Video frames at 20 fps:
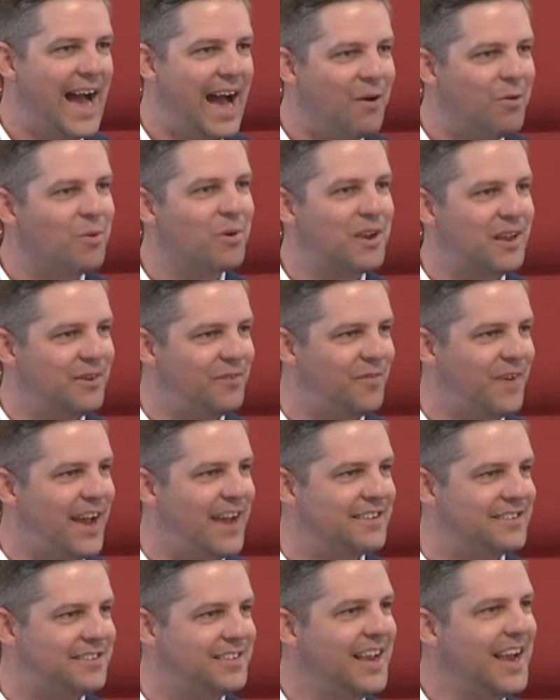I will
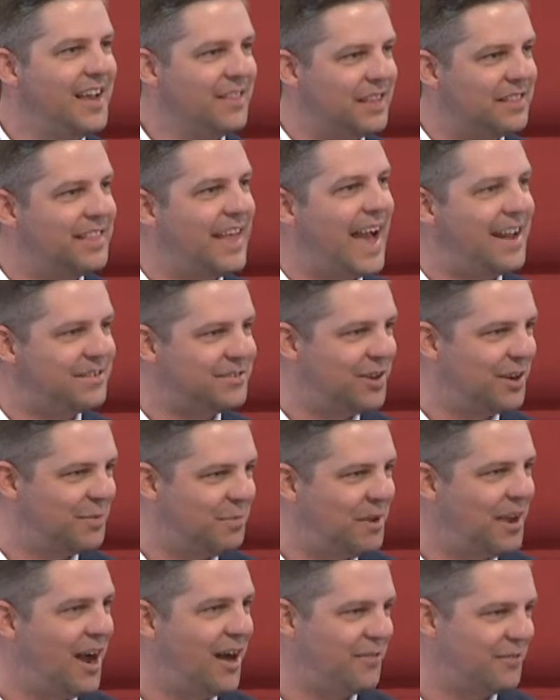confess that that took
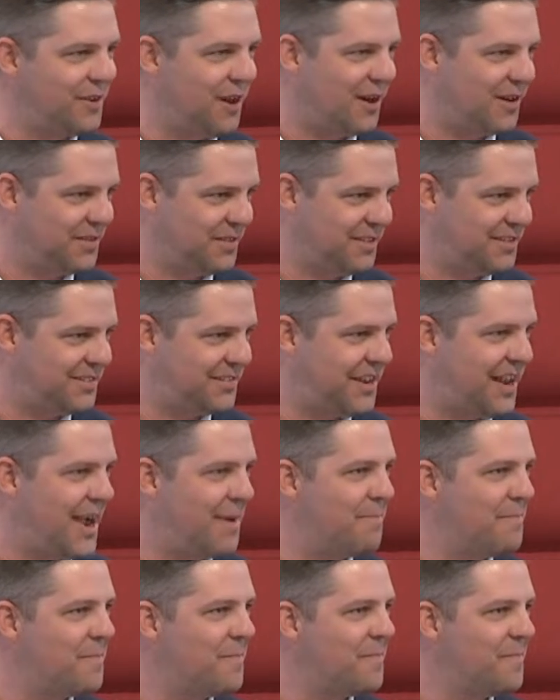me off guard this
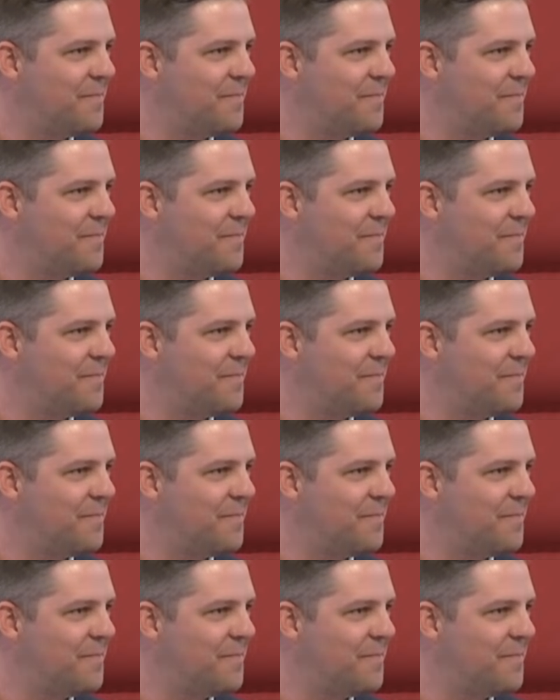time.